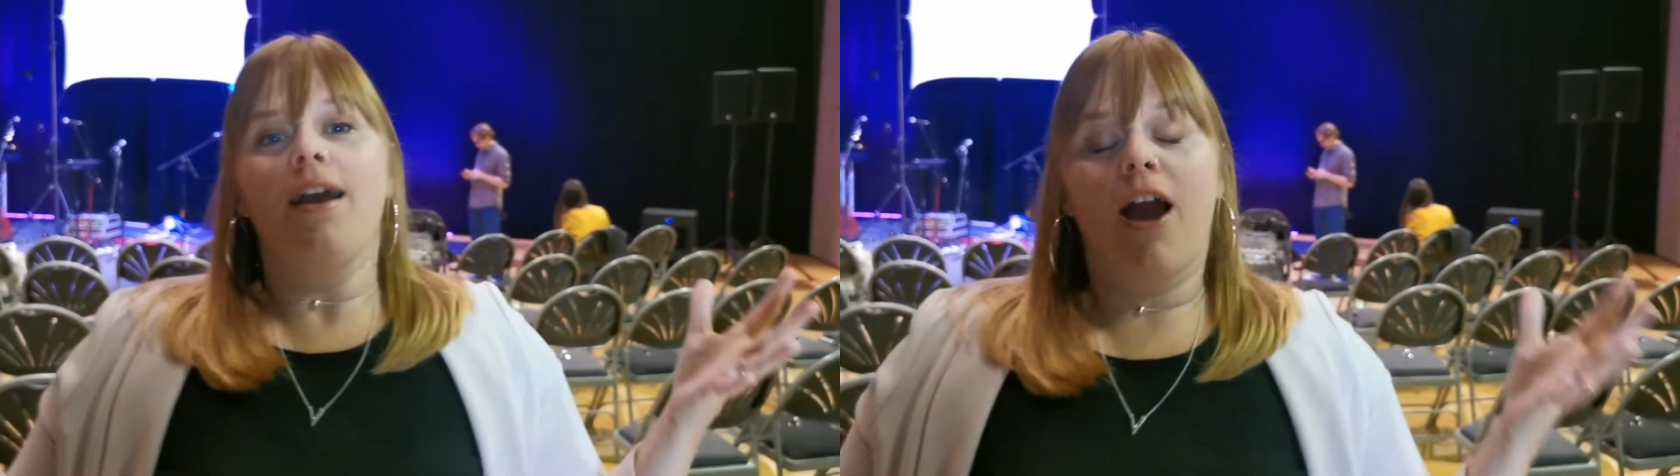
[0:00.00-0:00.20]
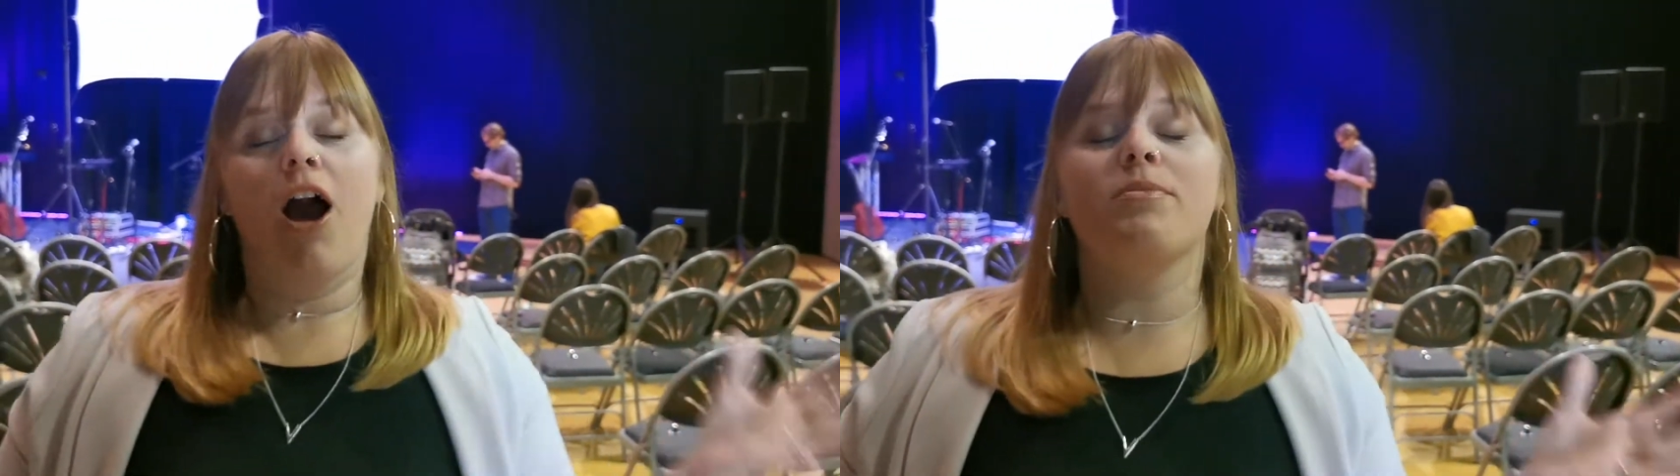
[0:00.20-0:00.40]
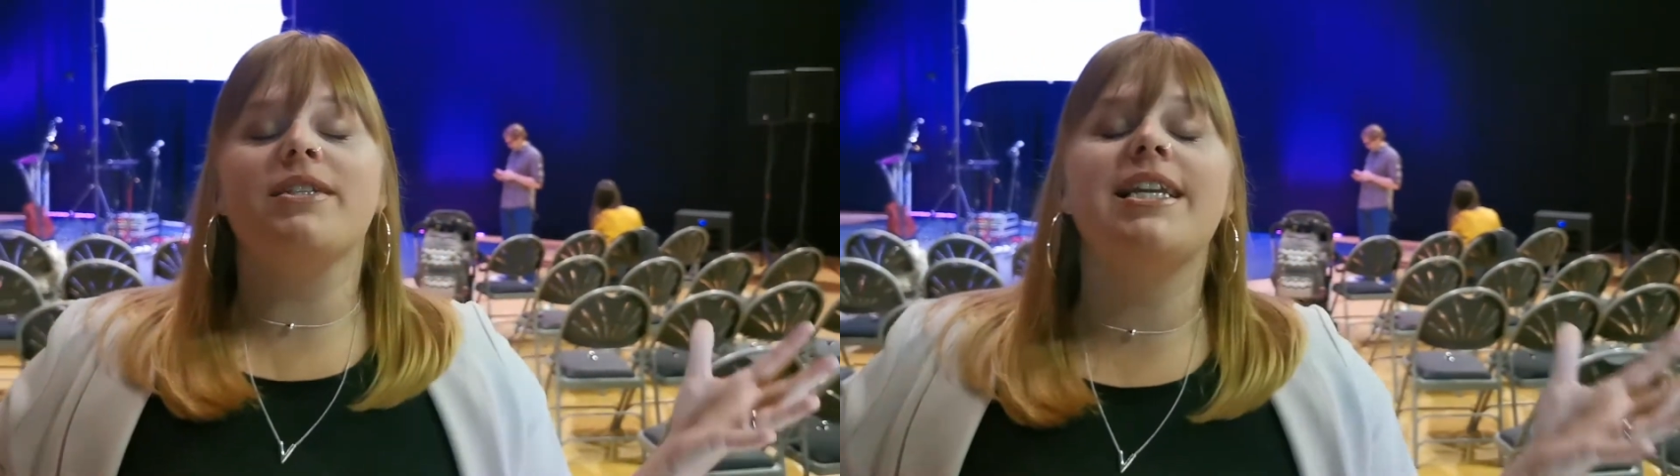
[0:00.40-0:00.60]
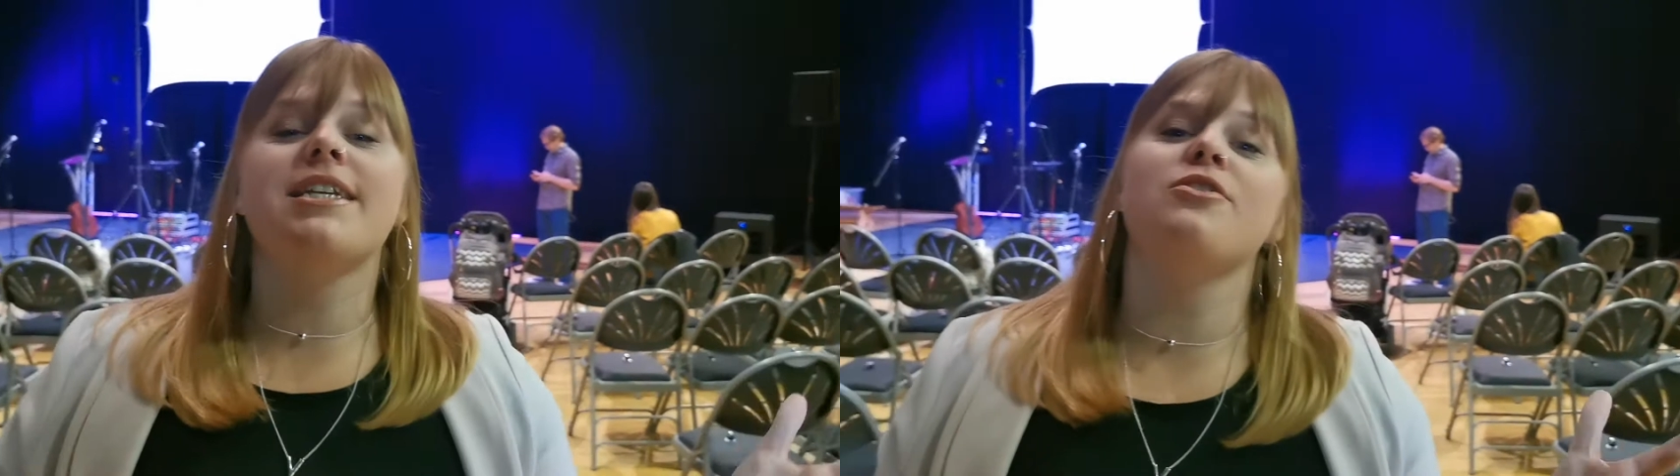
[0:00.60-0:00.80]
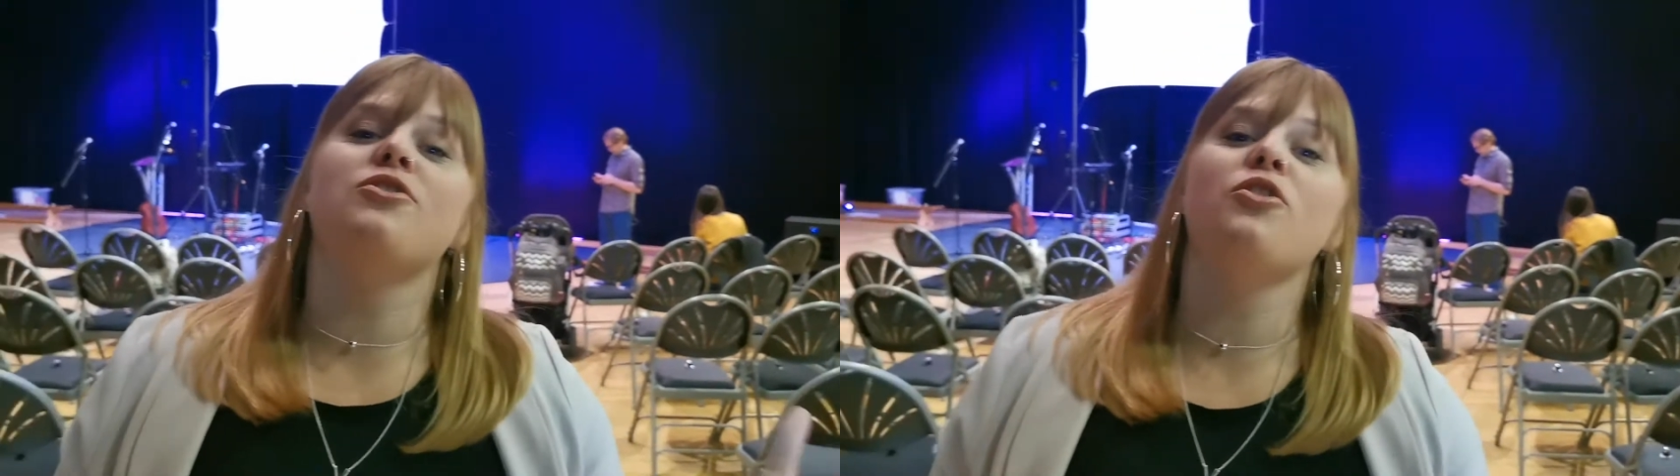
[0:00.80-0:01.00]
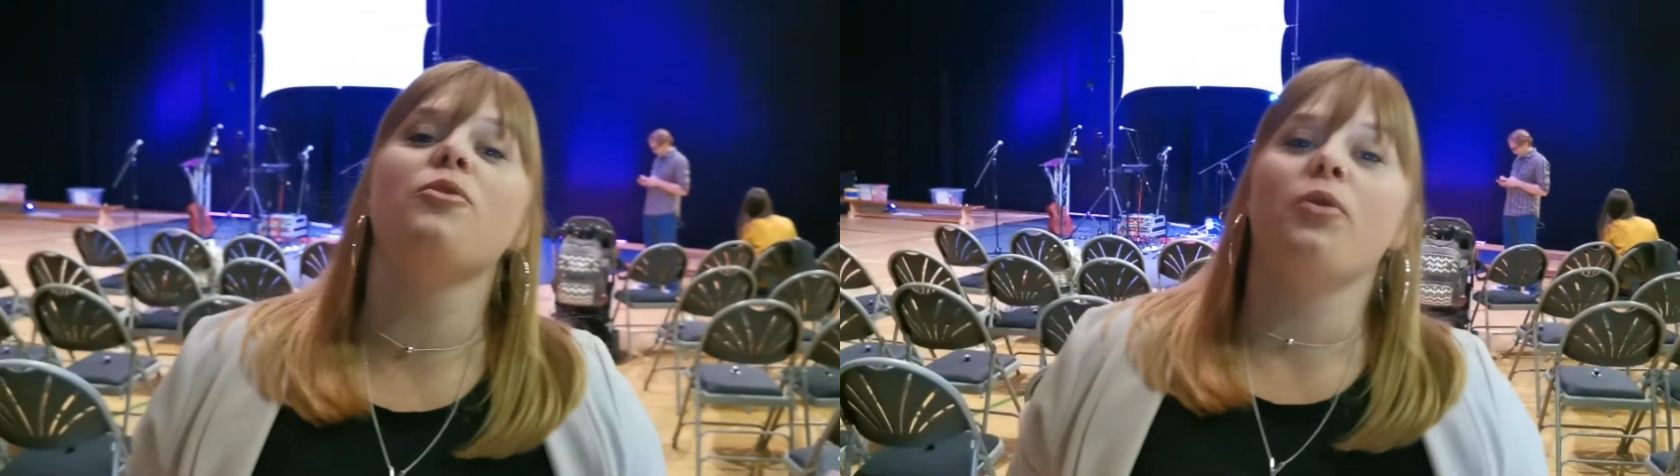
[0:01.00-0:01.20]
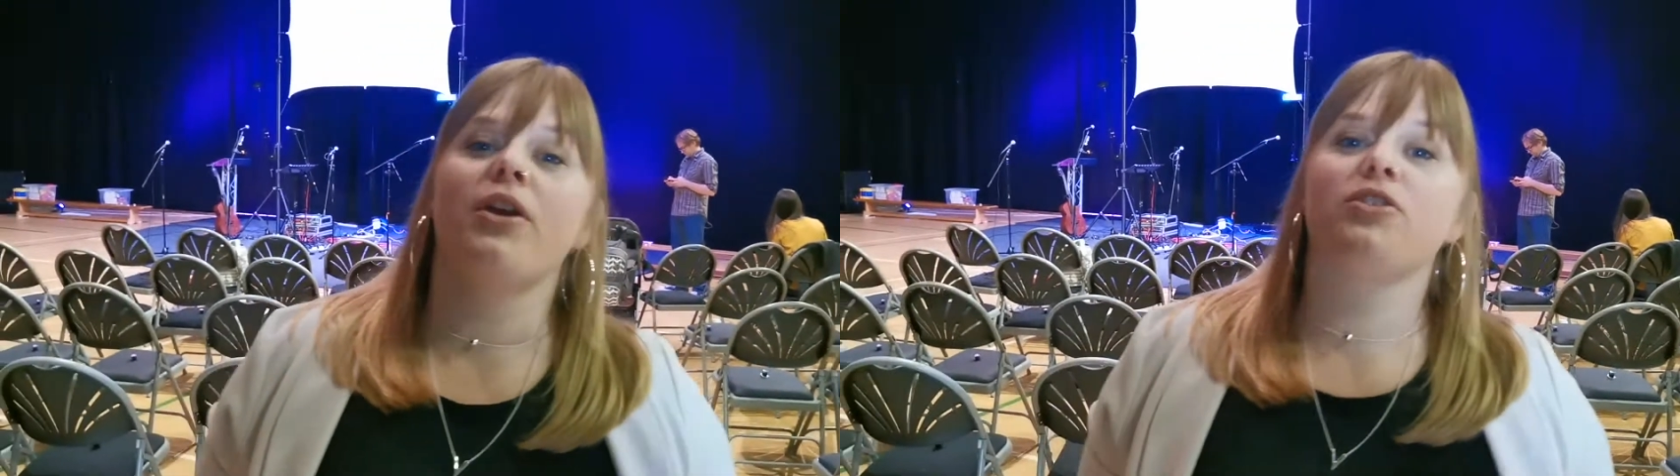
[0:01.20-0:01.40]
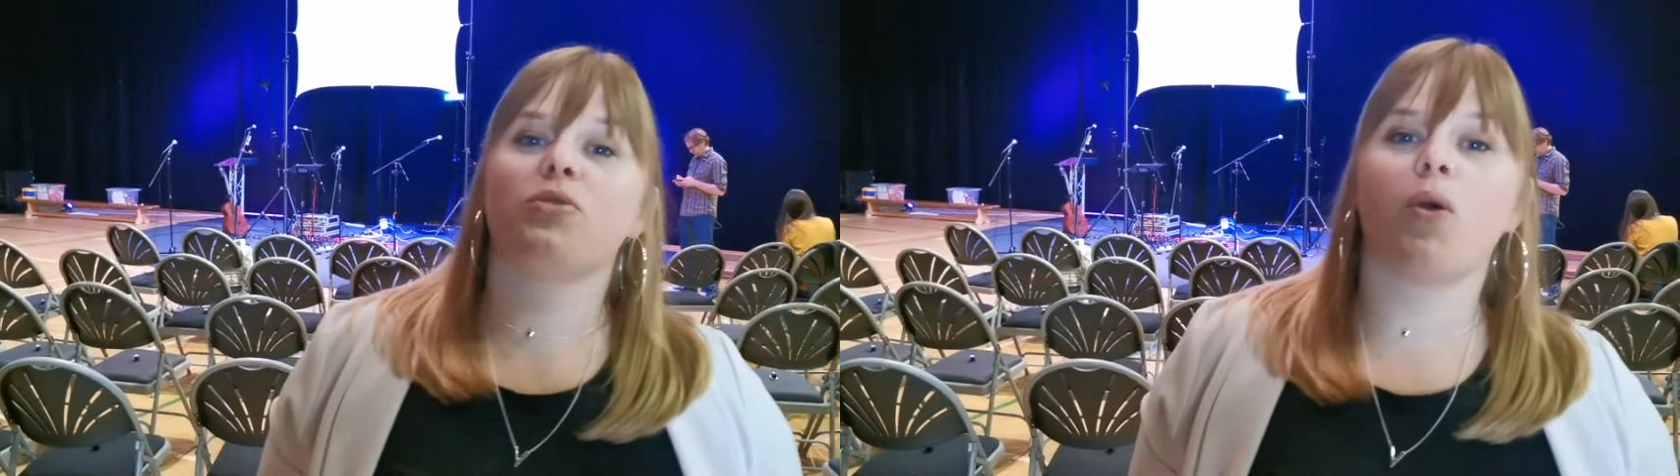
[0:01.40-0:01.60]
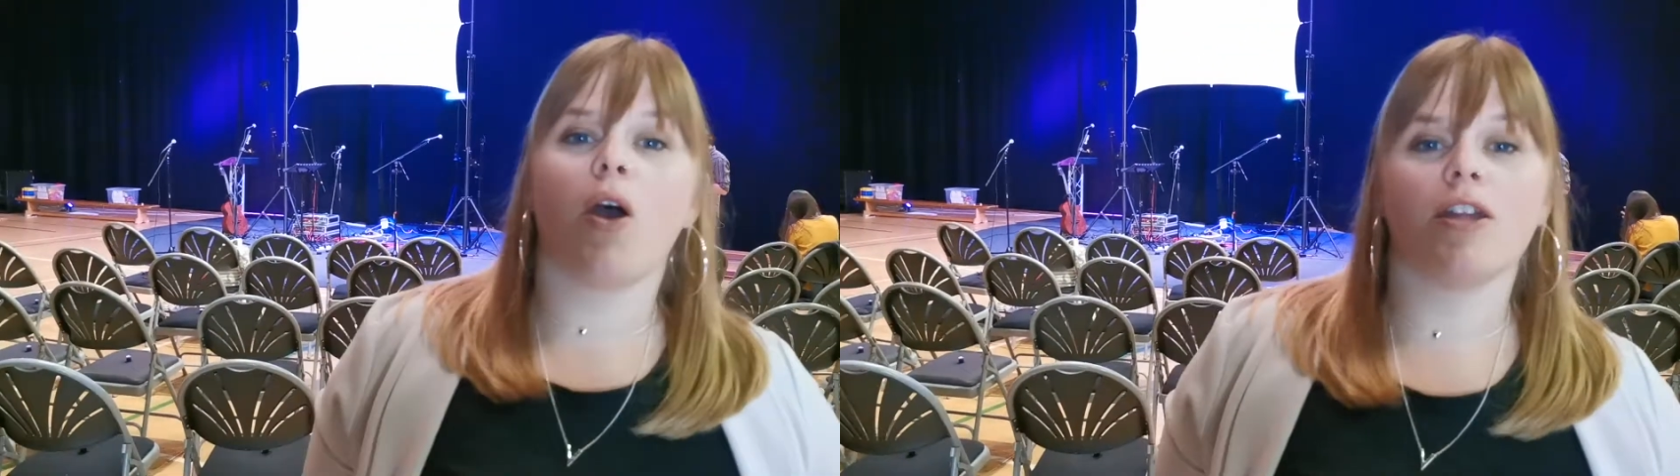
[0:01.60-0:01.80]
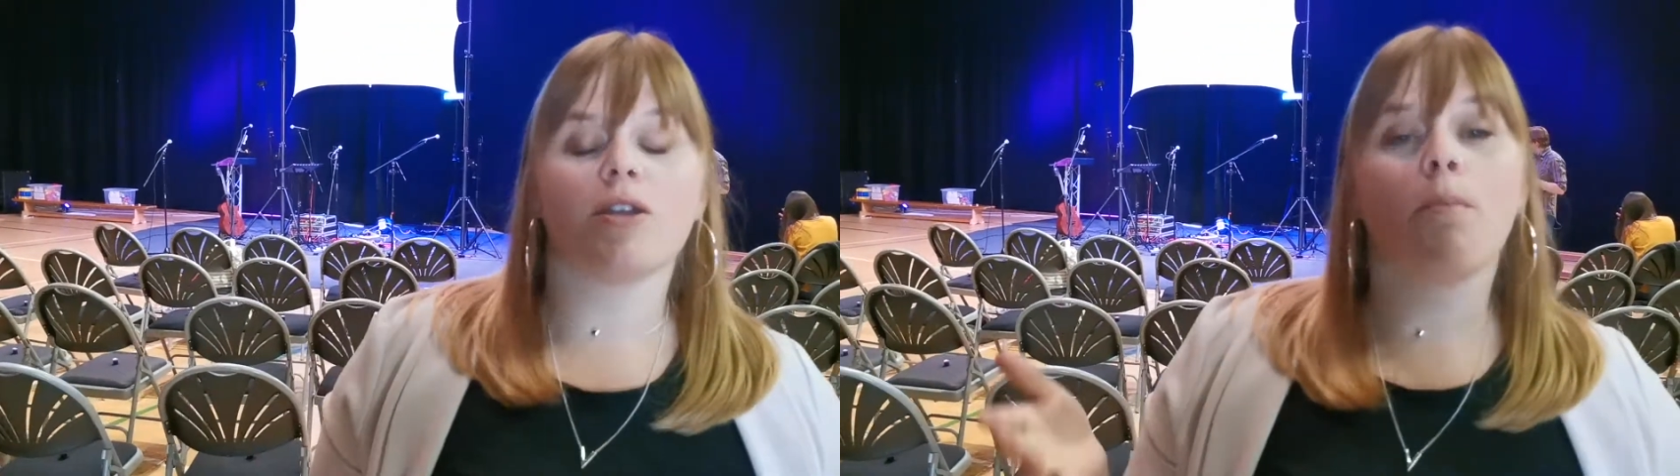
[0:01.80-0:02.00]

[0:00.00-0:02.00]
come to listen to the preach, the word,